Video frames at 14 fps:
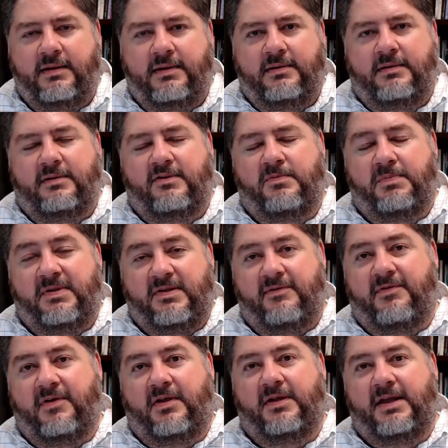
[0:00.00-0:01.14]

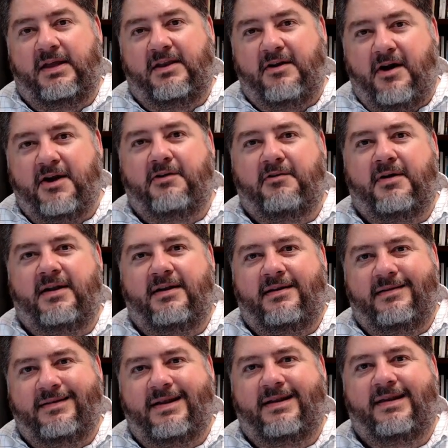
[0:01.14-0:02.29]
specifically inaugurated
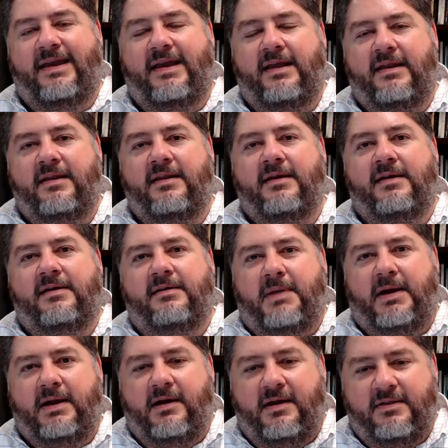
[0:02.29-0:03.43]
and dedicated
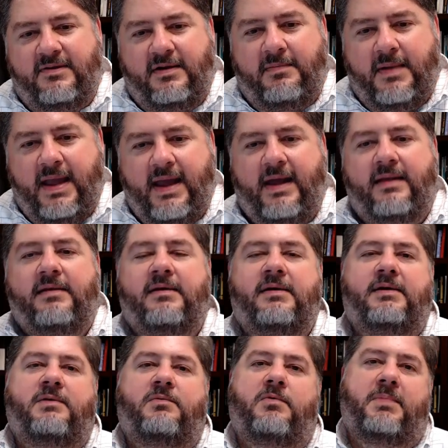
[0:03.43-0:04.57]
by God's command
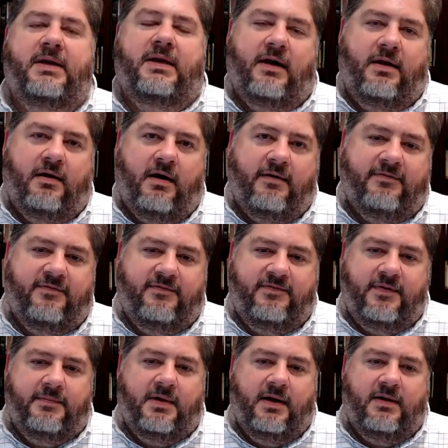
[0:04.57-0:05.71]
will be cut off
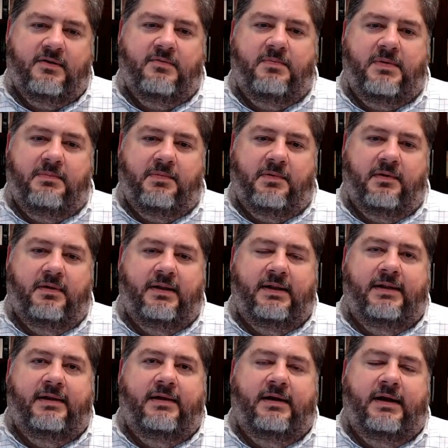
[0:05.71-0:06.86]
from God's people.
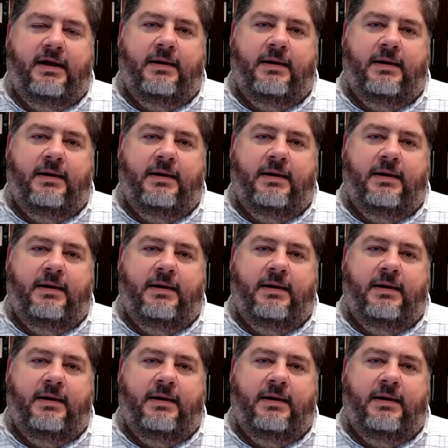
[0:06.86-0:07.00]
Um,